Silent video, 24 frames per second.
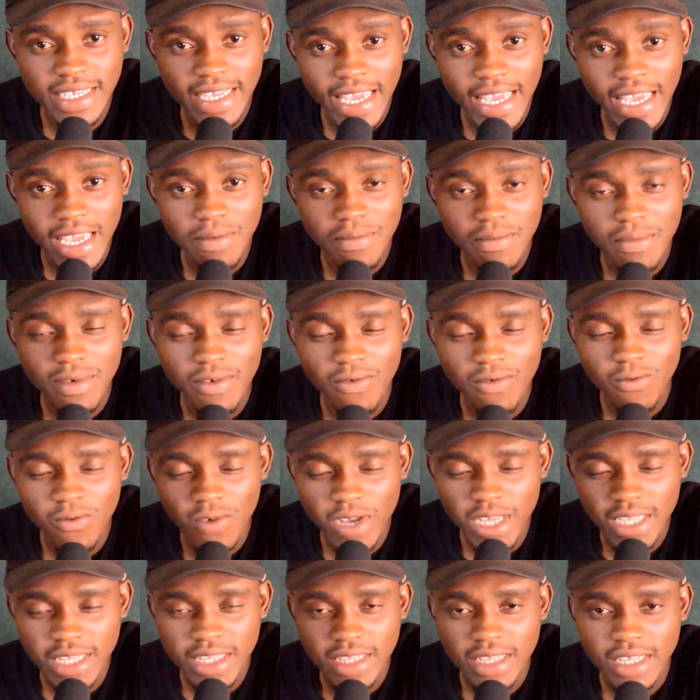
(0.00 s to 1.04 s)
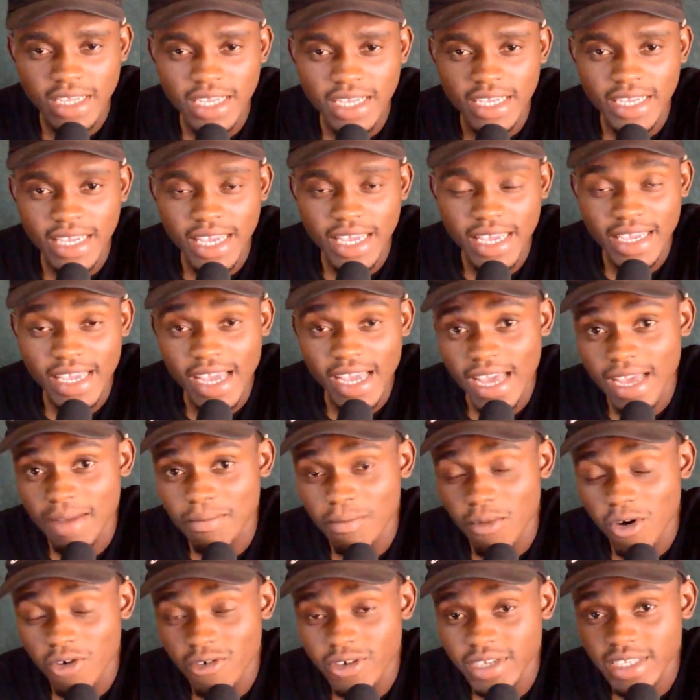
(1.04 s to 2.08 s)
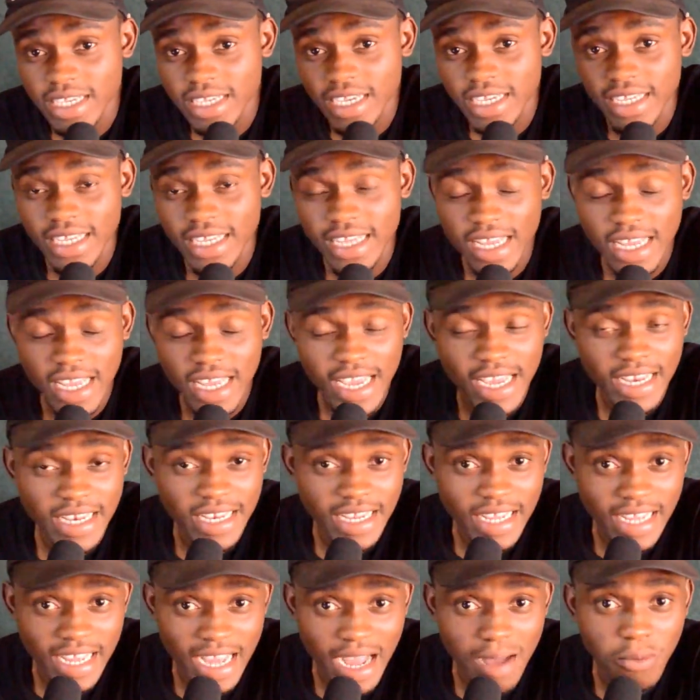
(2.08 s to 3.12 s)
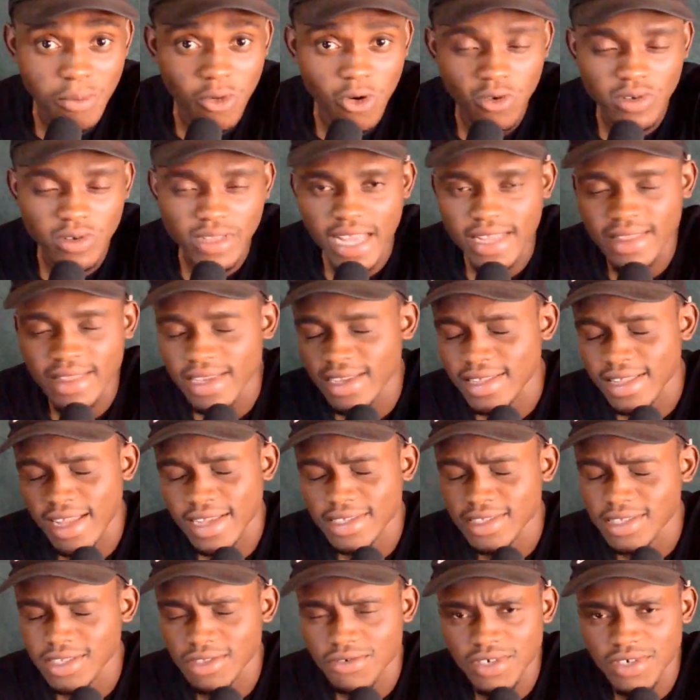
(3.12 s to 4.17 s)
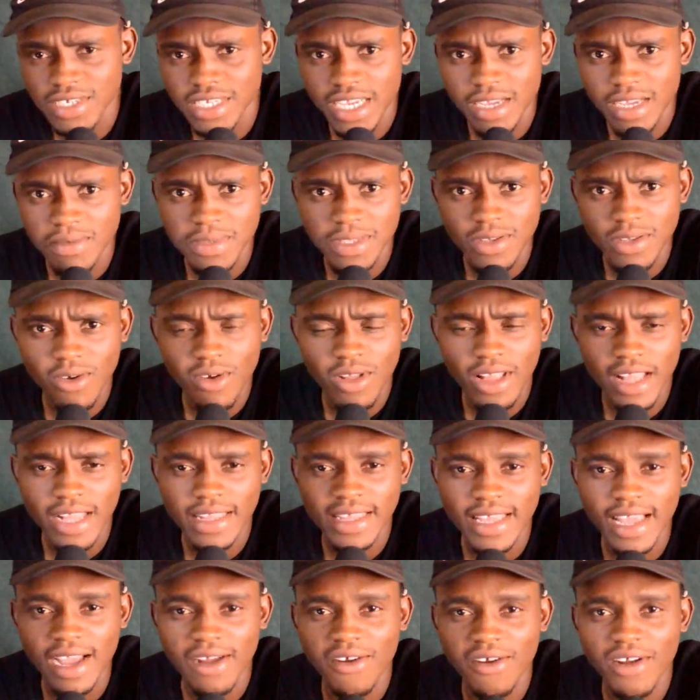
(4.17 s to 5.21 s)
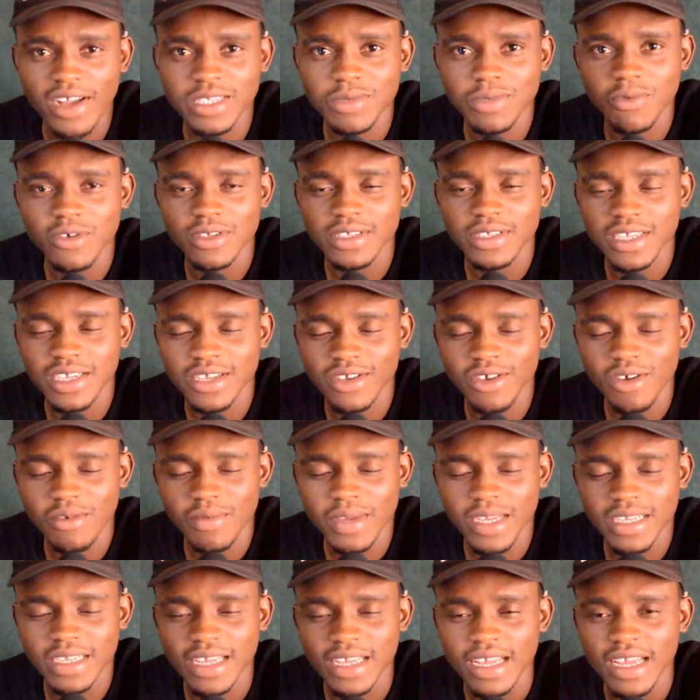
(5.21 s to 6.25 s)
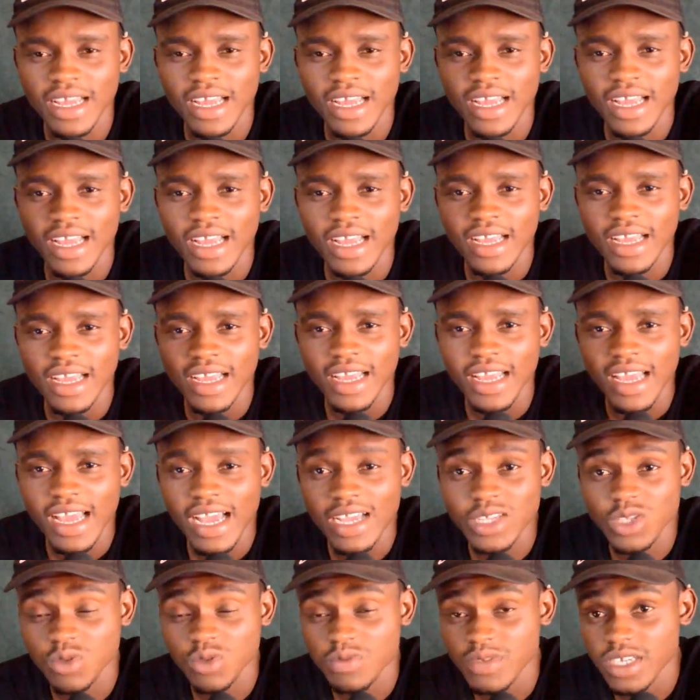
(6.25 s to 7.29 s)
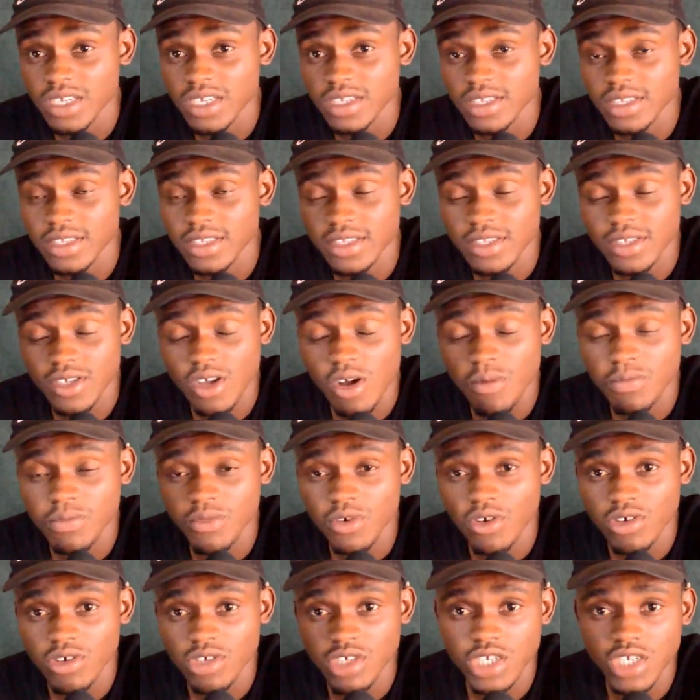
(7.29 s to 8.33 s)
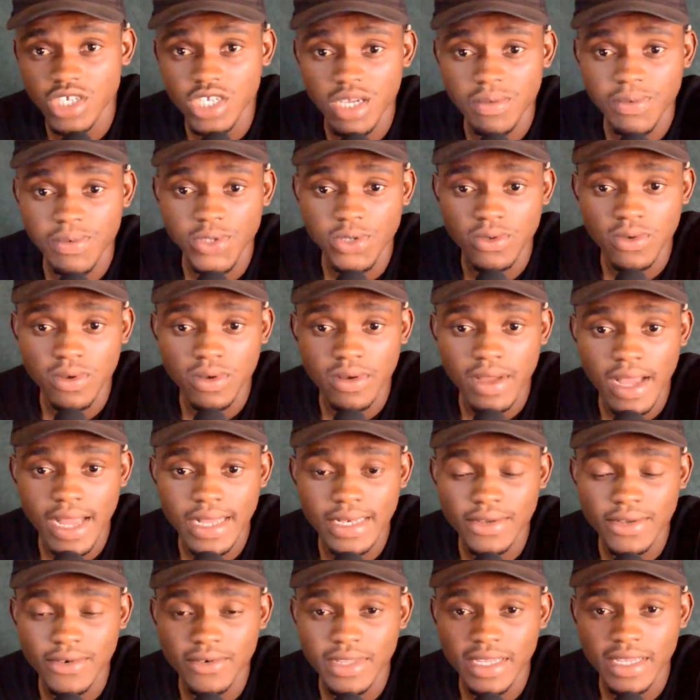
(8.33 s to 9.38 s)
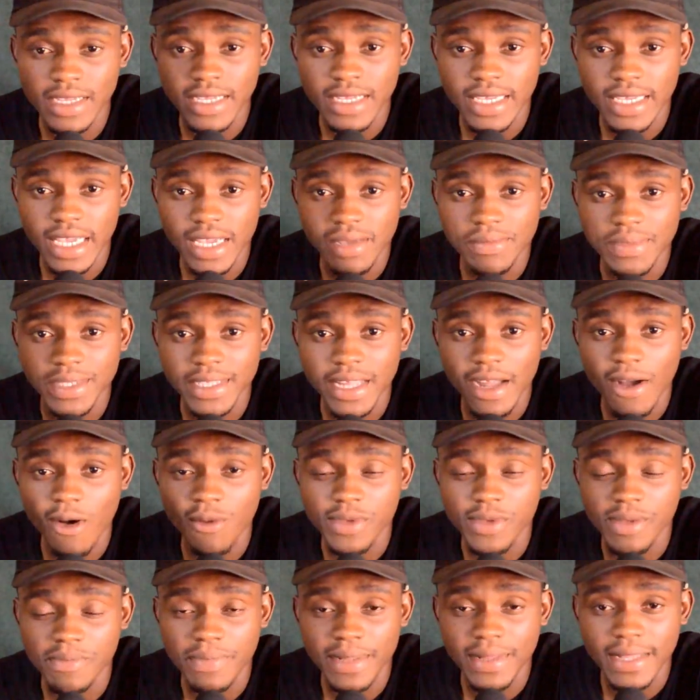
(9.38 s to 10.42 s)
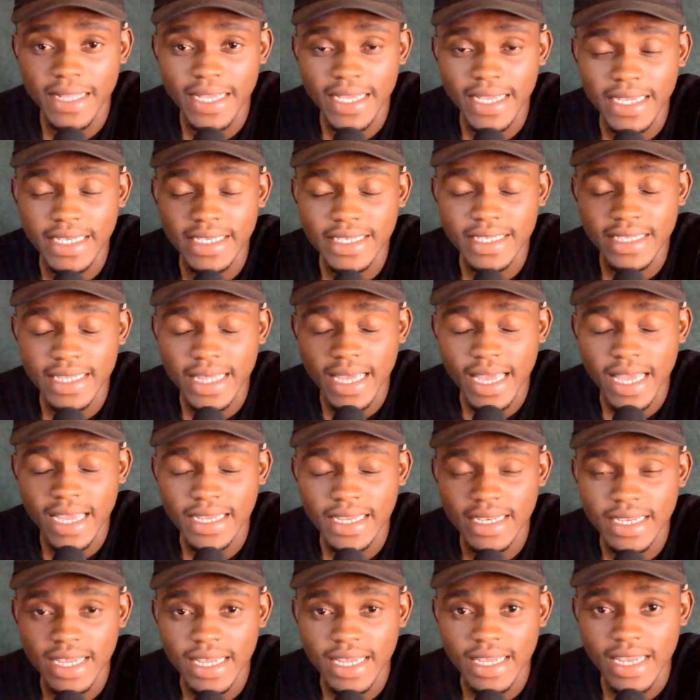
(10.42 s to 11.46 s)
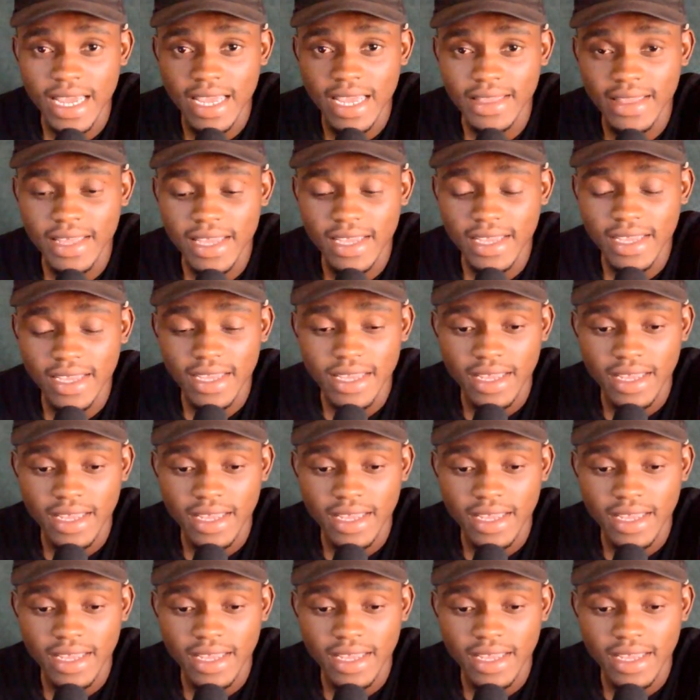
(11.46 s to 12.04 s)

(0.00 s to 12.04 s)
game with Kenya, Mauritania, and Gabon. I think that's three games all at the Accra Sports Stadium, and it has to be in top-notch shape to handle the games that will be played then. And I think